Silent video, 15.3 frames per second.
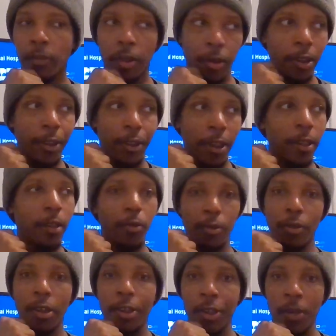You just said he
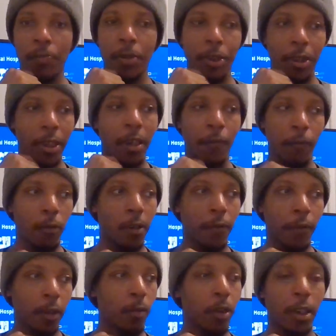was going to ship his stuff
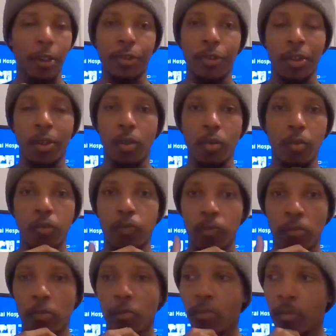wherever he was. So
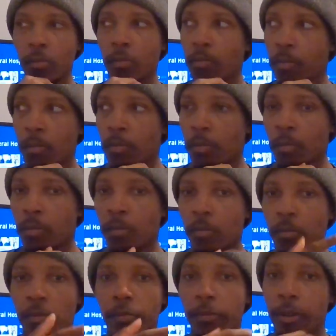
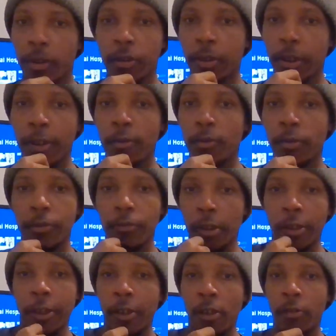there was
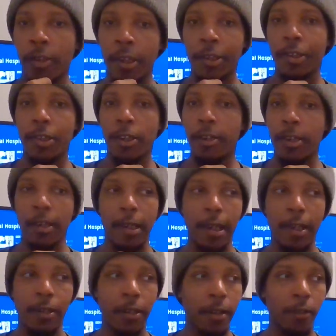really no need to sit
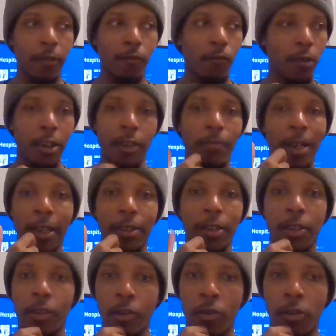there and rush back
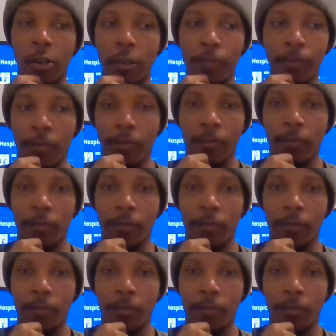to the door.